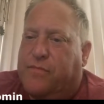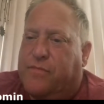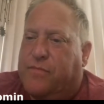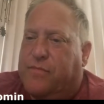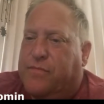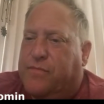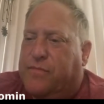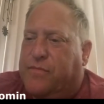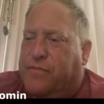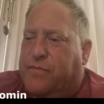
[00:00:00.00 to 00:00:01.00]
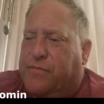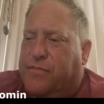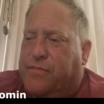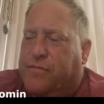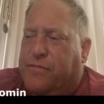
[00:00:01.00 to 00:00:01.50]

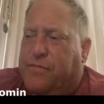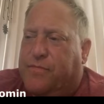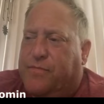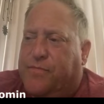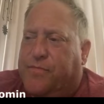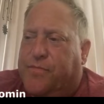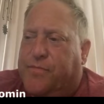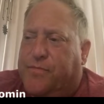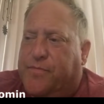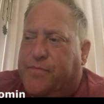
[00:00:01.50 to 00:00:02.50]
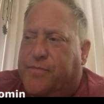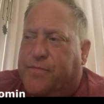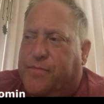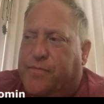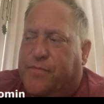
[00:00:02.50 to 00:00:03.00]

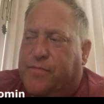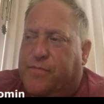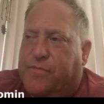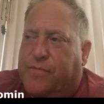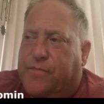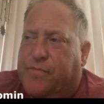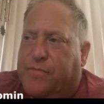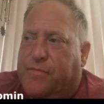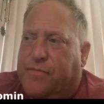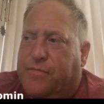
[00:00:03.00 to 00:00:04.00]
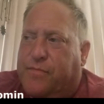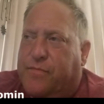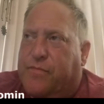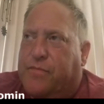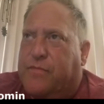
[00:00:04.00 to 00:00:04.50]

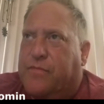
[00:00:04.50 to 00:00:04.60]
(silent)